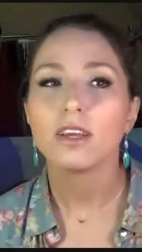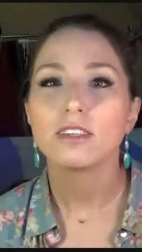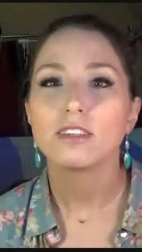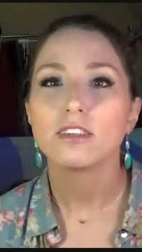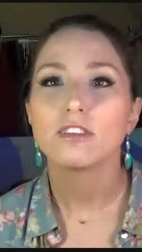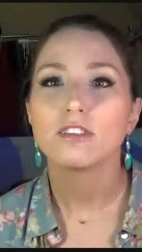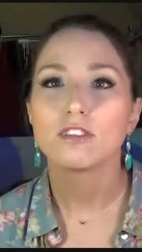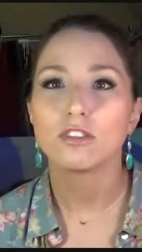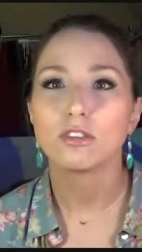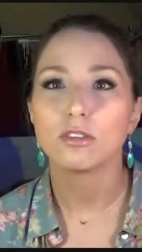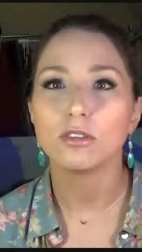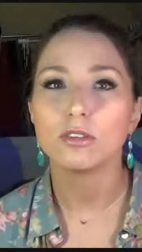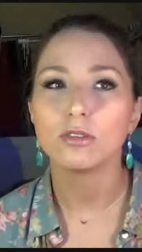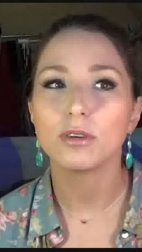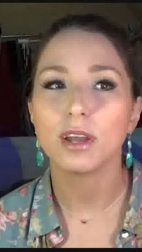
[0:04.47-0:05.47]
This is
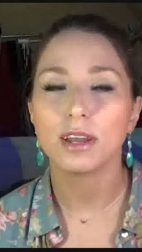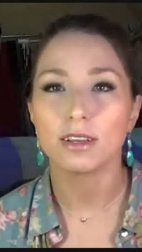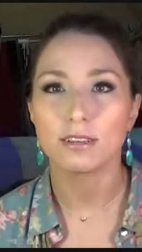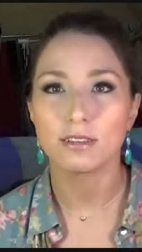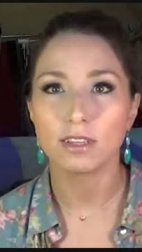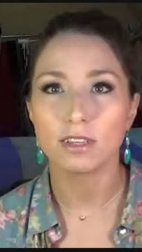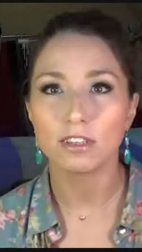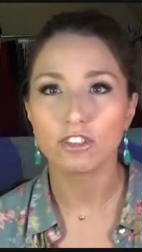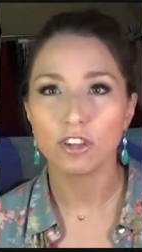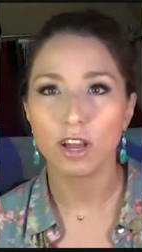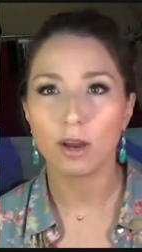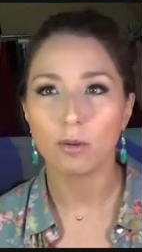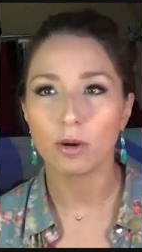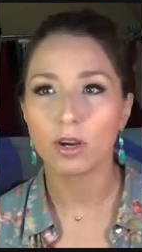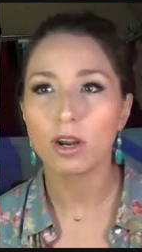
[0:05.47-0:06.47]
so nice in the
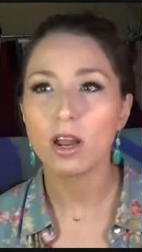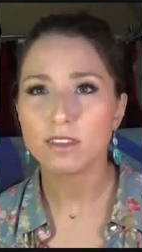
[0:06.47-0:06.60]
shower.